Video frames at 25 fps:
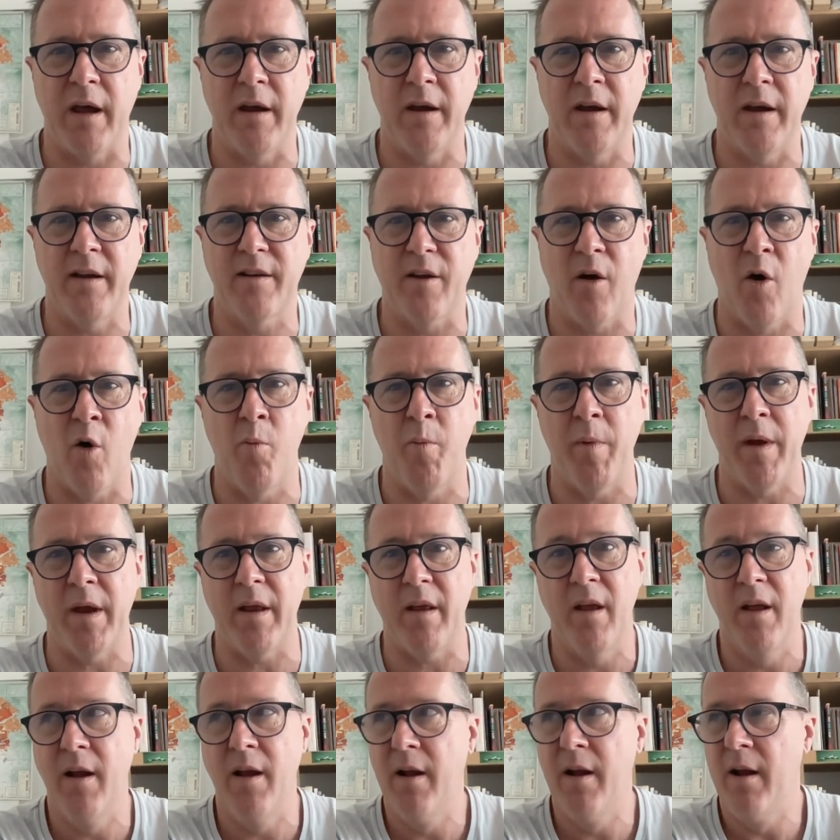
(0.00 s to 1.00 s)
And he told me
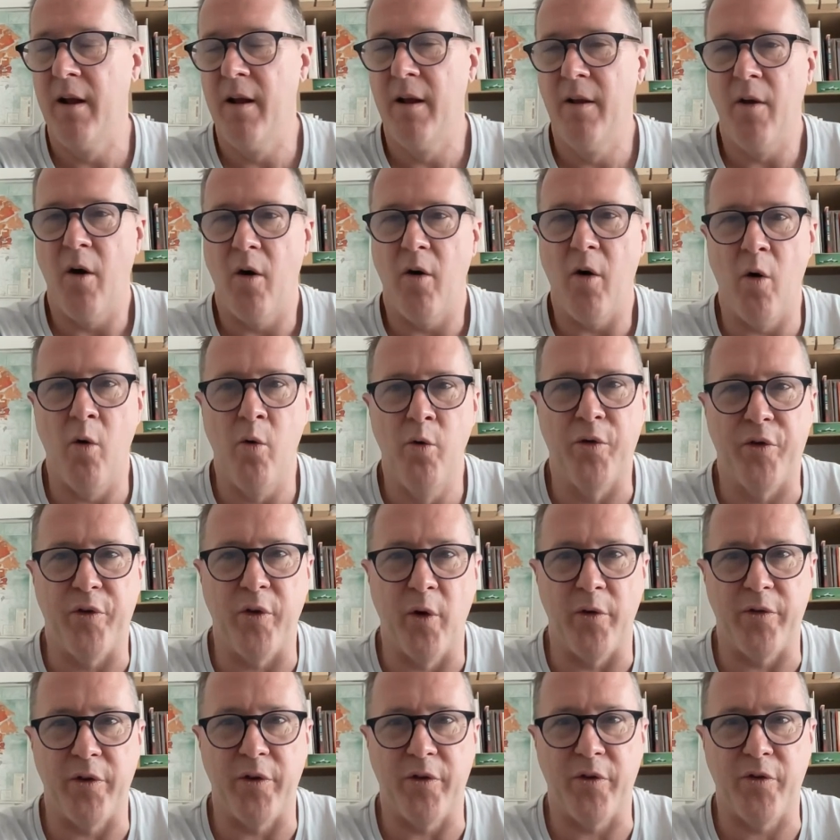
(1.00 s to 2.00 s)
all
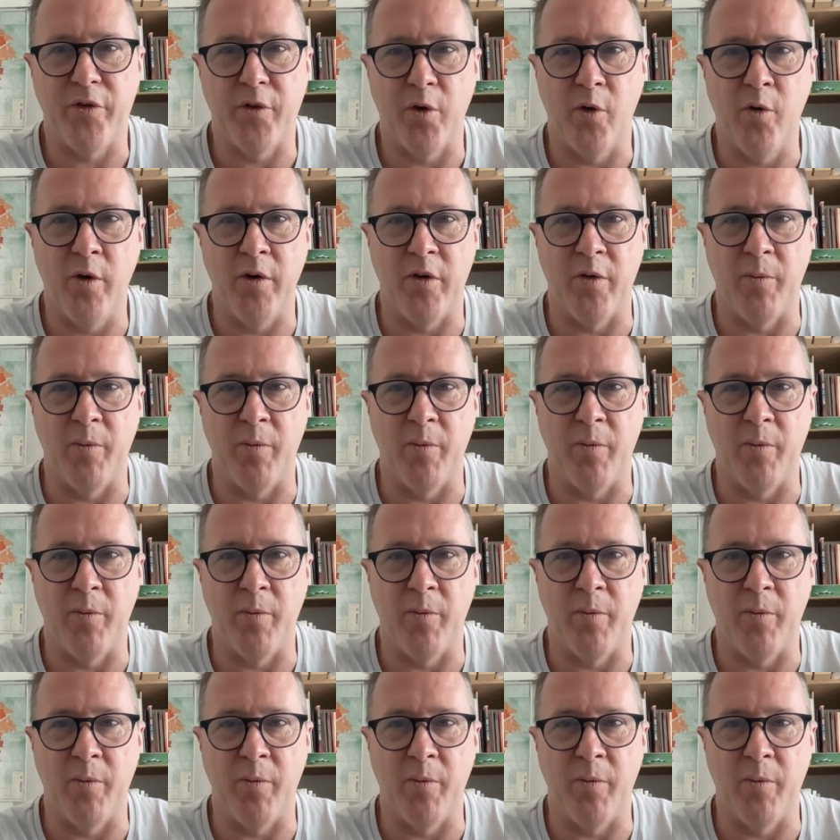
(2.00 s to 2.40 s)
sorts of stories